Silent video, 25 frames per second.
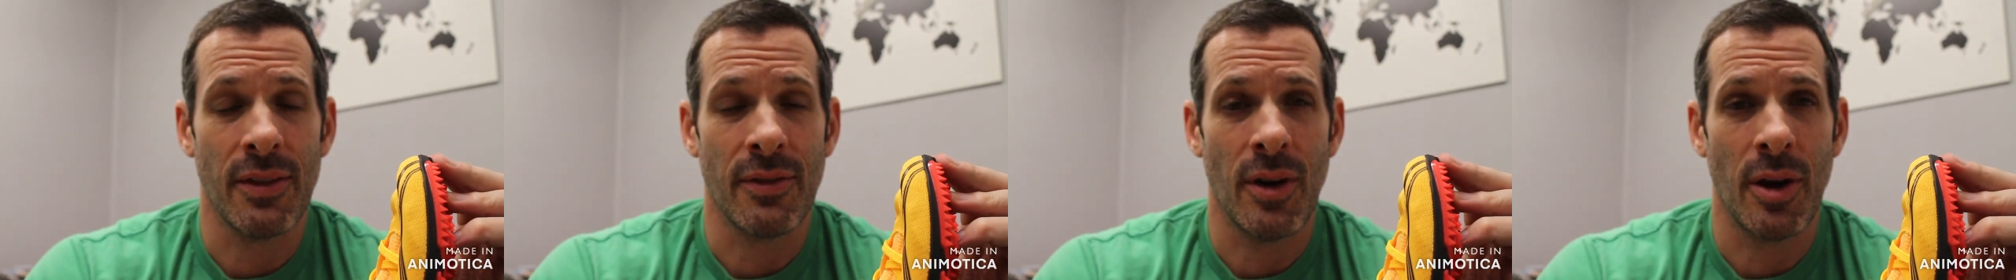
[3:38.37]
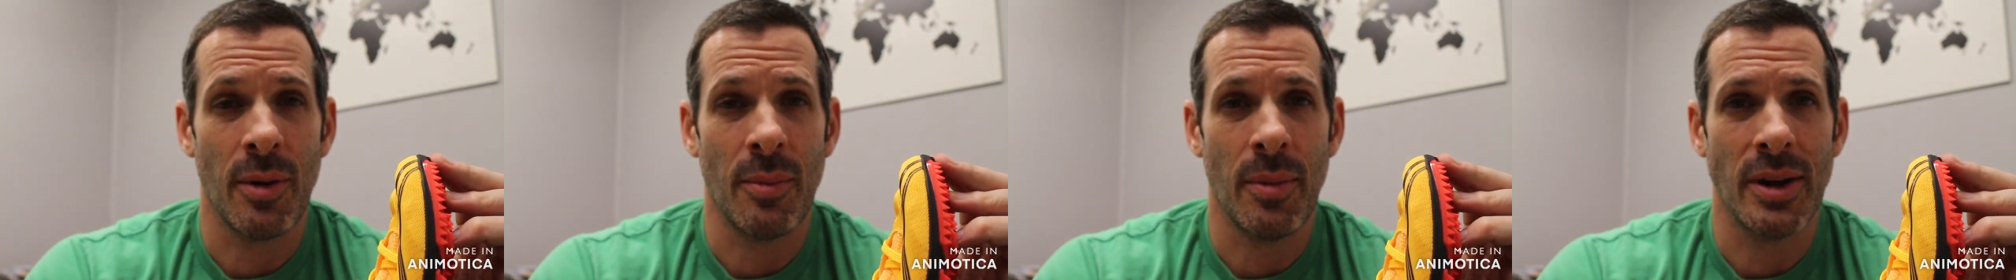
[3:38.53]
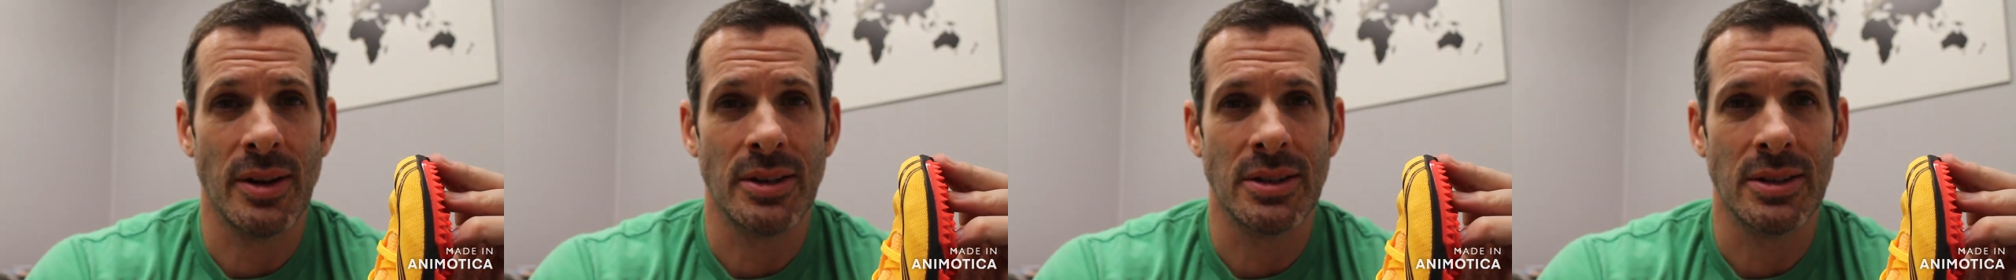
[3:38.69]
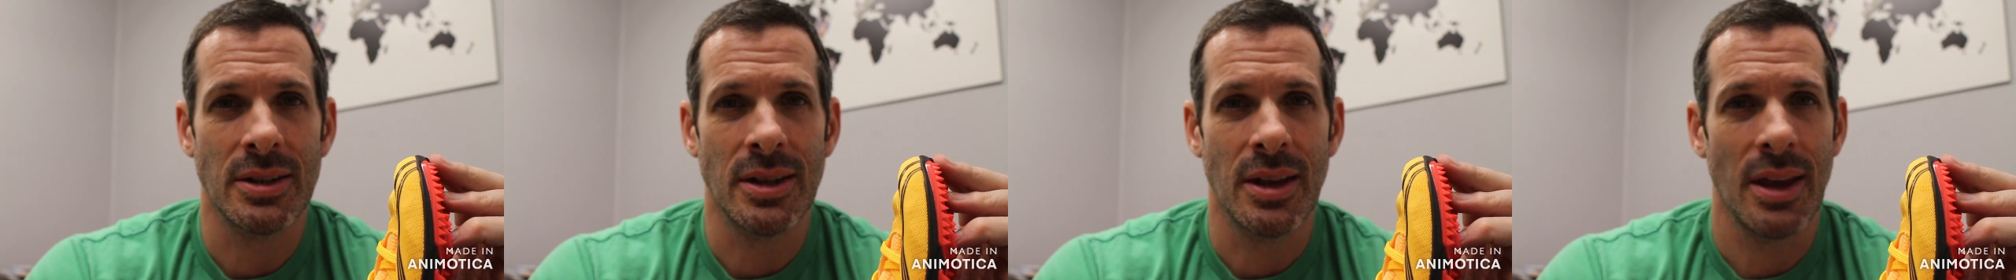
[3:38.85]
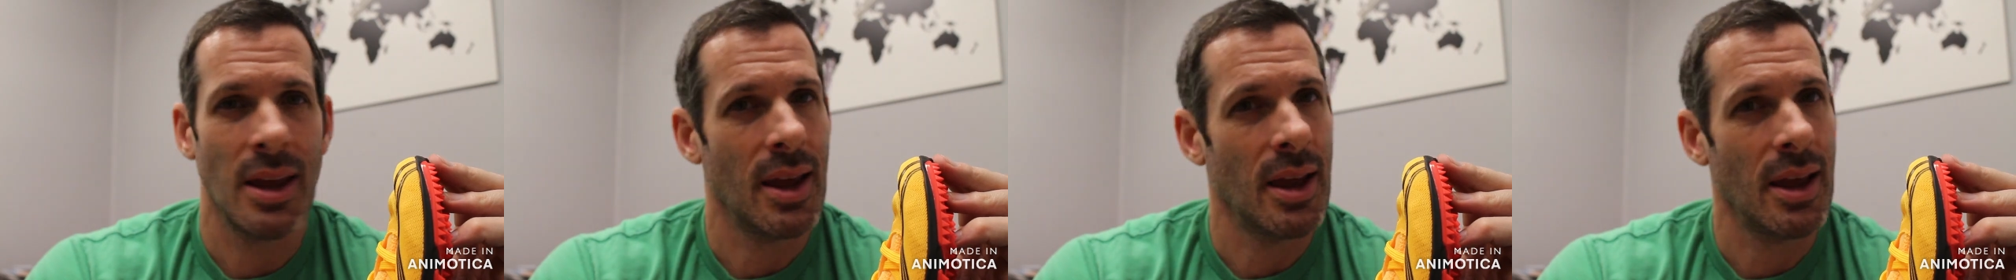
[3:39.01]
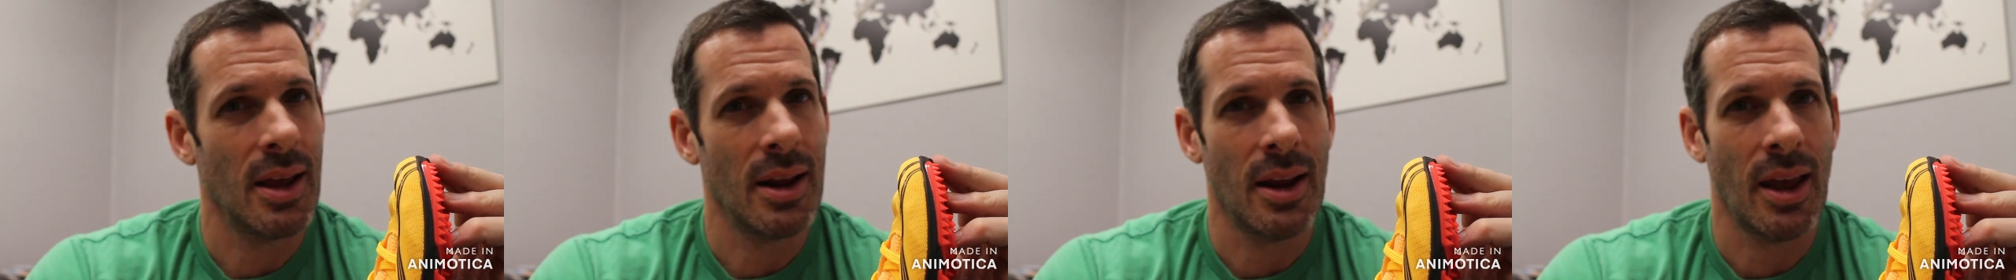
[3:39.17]
you very much
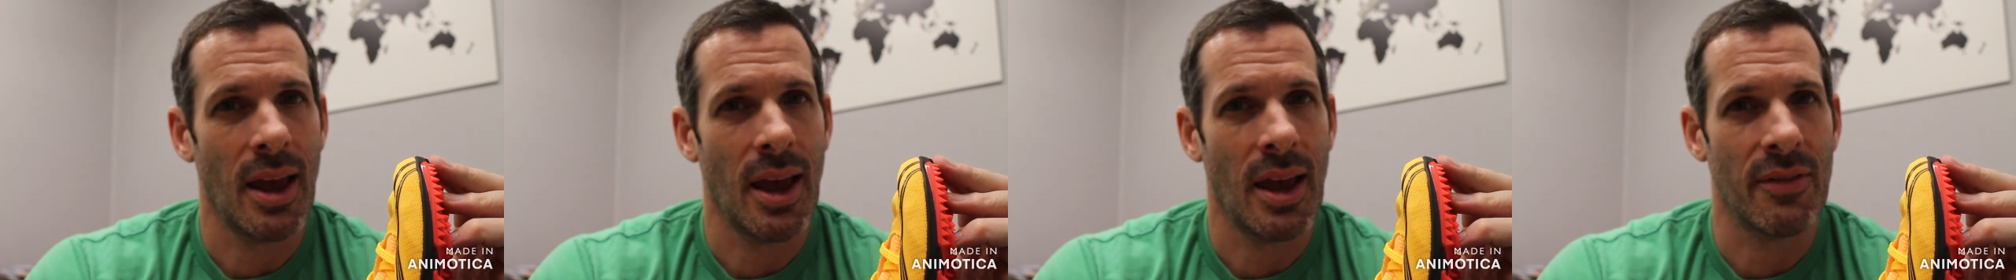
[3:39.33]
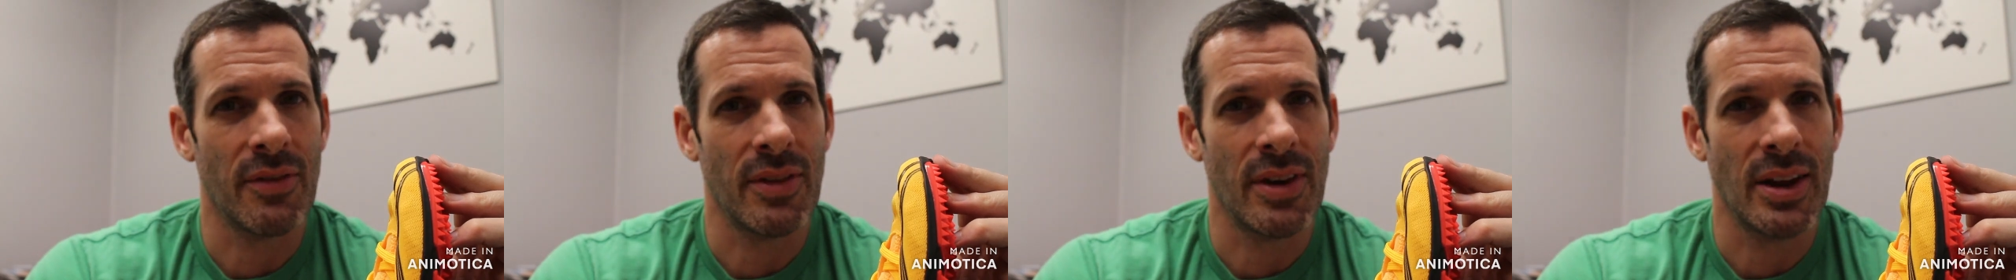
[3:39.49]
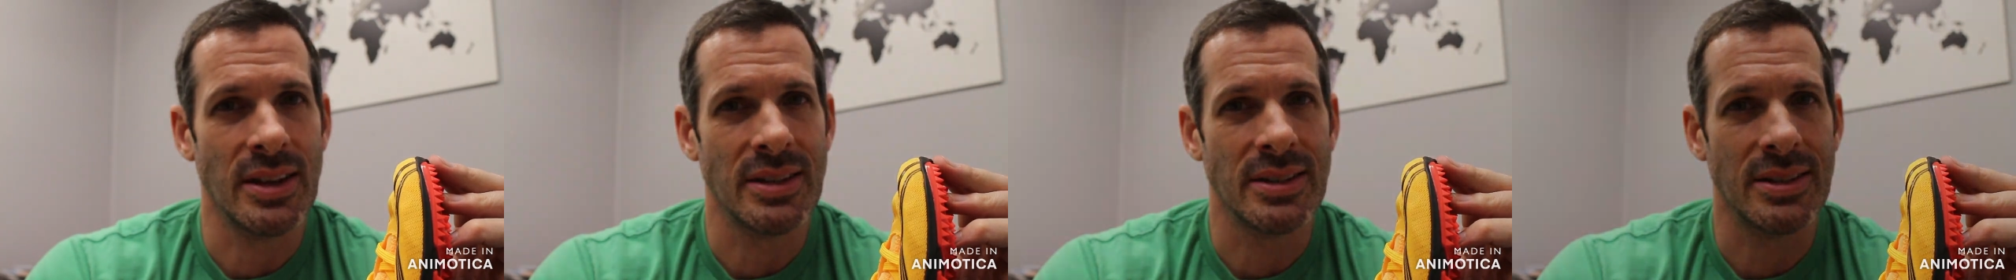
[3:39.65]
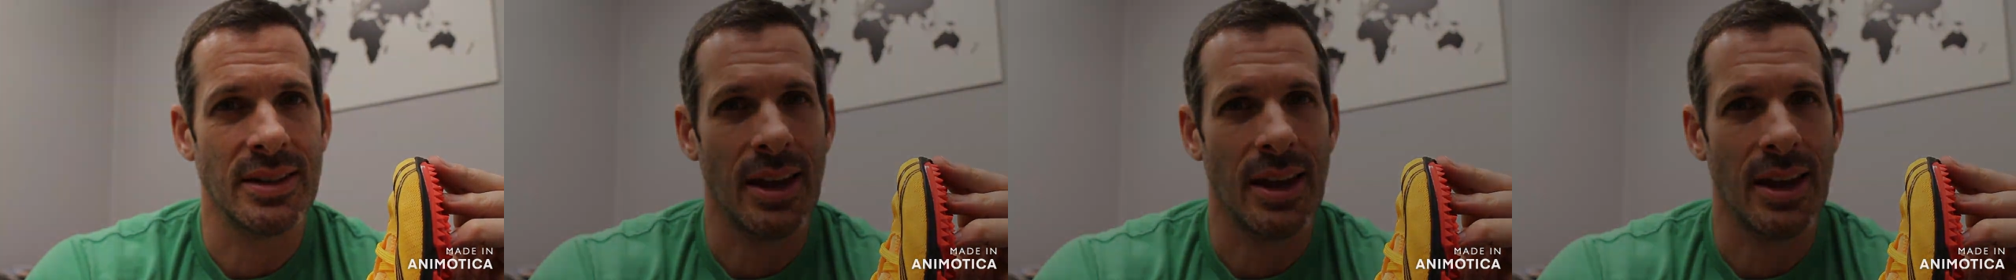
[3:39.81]
and have a nice